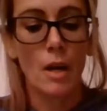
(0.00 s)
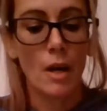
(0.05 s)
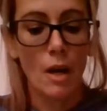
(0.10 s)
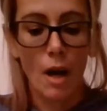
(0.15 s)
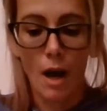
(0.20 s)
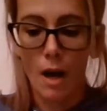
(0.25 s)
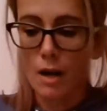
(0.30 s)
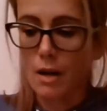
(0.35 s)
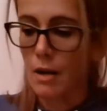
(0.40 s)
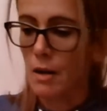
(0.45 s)

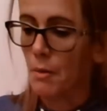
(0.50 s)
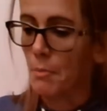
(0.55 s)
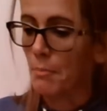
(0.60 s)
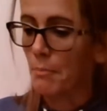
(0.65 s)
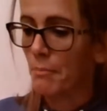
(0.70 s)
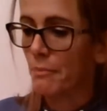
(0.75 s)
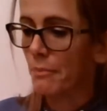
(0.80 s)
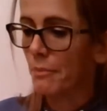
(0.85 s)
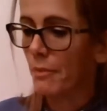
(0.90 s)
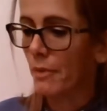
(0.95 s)

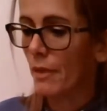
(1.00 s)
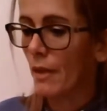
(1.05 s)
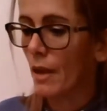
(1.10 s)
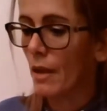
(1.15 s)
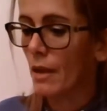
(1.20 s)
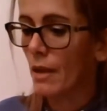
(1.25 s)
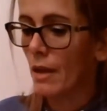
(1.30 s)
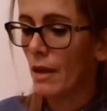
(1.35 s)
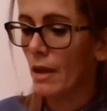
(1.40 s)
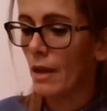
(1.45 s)
and
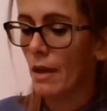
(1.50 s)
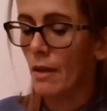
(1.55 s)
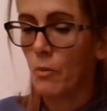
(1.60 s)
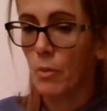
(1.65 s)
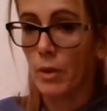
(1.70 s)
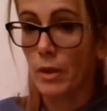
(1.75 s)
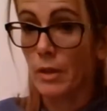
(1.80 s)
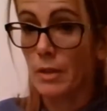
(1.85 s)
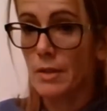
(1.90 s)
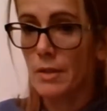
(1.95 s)
we're
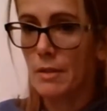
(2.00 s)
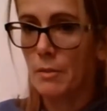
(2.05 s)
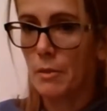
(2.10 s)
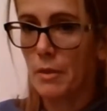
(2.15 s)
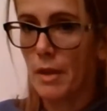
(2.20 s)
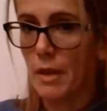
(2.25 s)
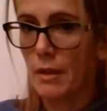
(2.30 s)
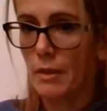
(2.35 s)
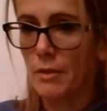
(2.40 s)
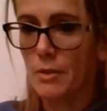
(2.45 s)
going to see where
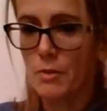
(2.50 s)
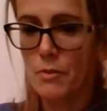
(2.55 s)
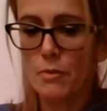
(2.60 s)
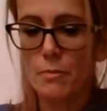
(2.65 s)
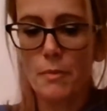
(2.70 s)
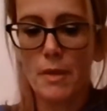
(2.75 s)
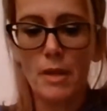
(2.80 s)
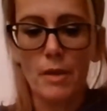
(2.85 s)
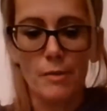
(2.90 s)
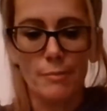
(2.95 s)
that goes from
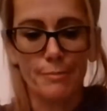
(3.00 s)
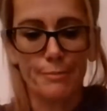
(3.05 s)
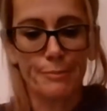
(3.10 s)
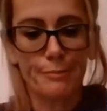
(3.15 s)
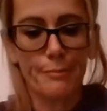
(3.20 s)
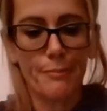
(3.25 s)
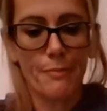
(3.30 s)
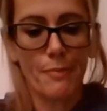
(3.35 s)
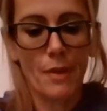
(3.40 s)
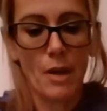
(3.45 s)
there.
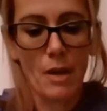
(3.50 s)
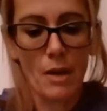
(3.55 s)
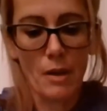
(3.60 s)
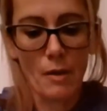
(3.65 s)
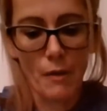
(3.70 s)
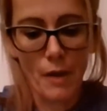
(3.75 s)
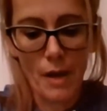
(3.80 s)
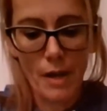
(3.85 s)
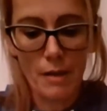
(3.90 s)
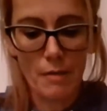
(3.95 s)
All
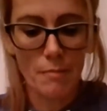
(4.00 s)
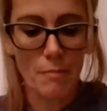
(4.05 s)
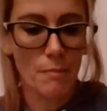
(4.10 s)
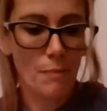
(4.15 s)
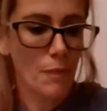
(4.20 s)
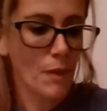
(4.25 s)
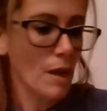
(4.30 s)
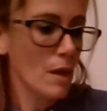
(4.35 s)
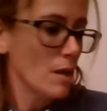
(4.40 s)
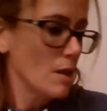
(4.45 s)
right.
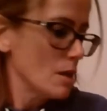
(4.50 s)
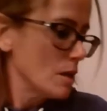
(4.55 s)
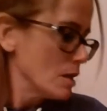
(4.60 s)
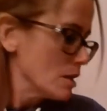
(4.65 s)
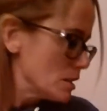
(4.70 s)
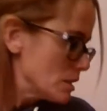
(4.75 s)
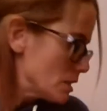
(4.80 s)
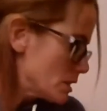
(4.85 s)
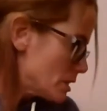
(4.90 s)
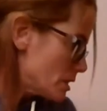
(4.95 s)

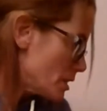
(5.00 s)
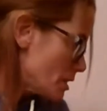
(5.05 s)
So